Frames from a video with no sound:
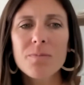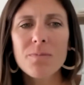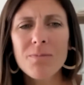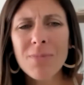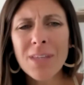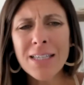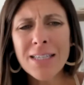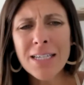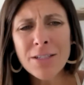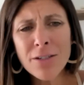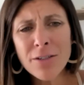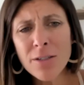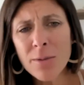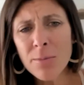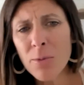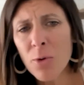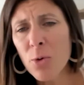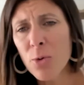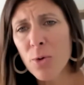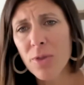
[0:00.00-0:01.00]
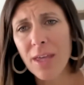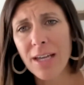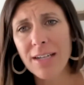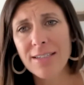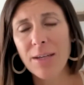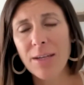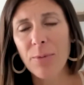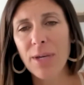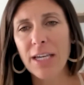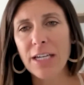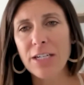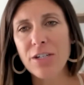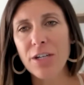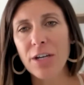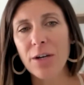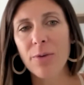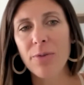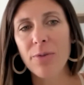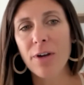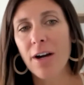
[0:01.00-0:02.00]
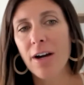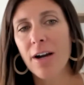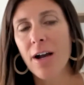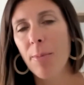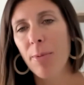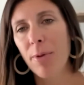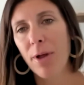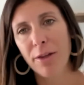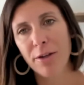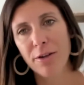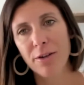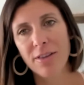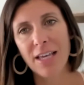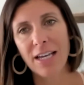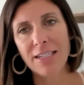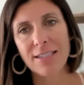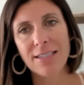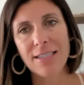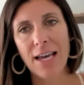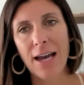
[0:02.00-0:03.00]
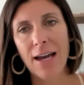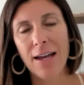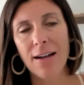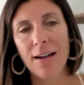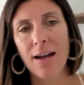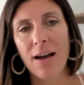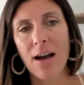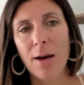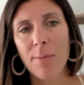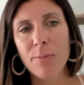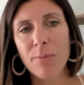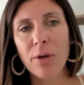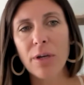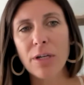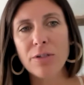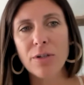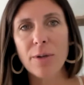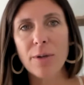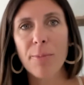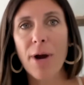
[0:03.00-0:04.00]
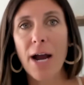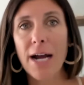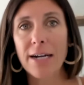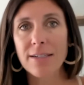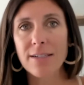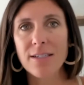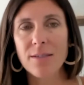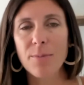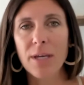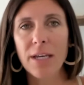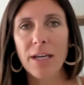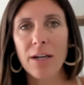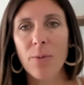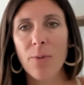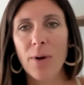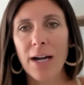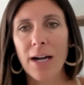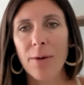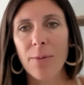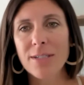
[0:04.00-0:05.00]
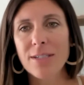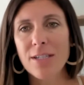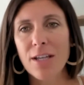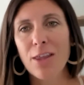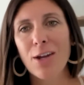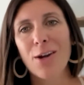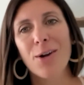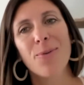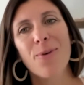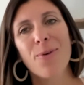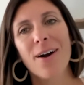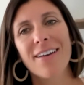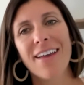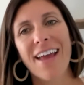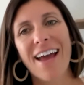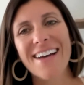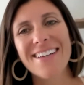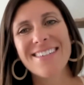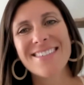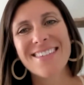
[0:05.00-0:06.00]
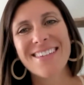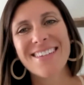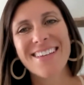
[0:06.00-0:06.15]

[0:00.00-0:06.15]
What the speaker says: these are some cool things that we can do. There are a couple other things that you can do to practice being aware. What's the third one, Cass?